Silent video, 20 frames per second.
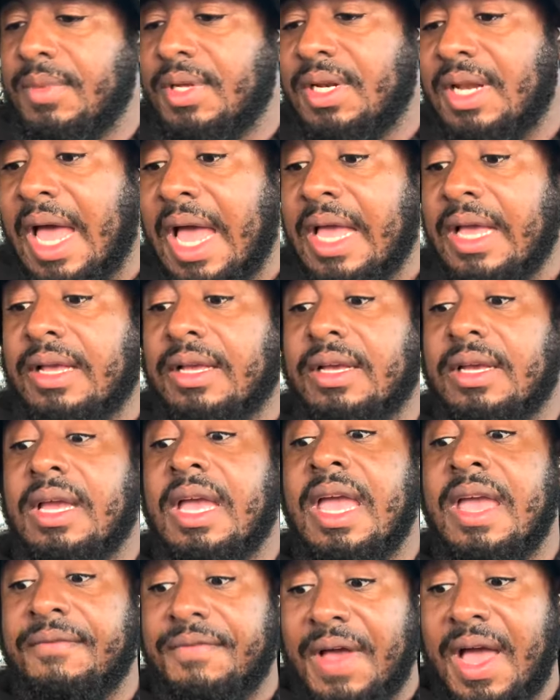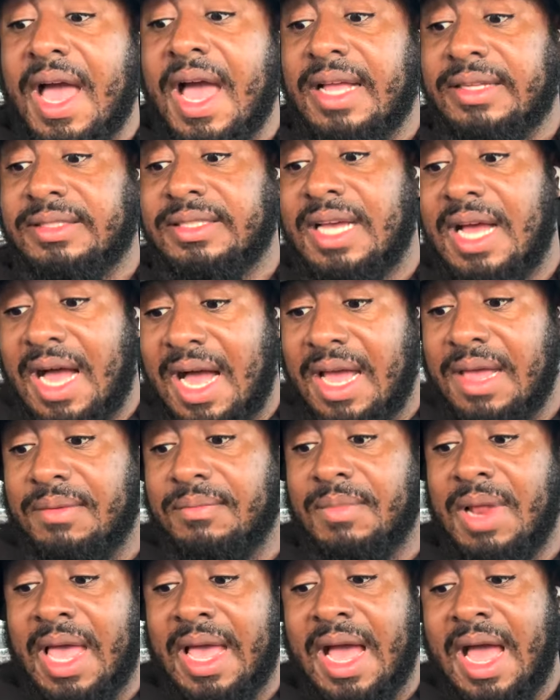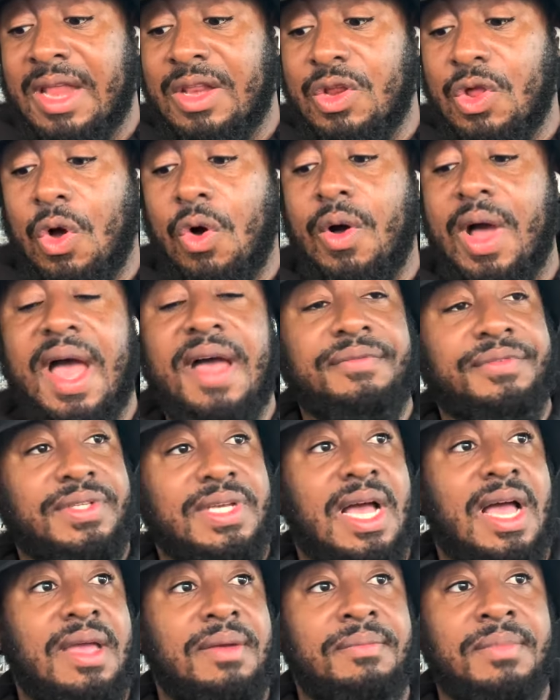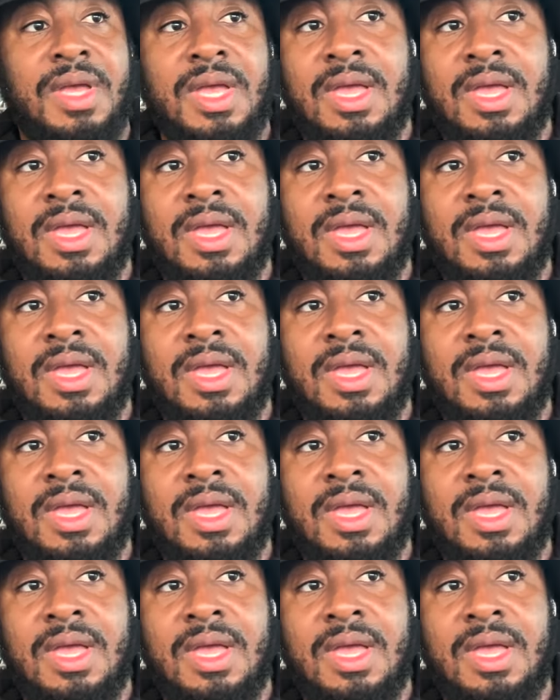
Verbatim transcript: like if I had time, like I don't have time,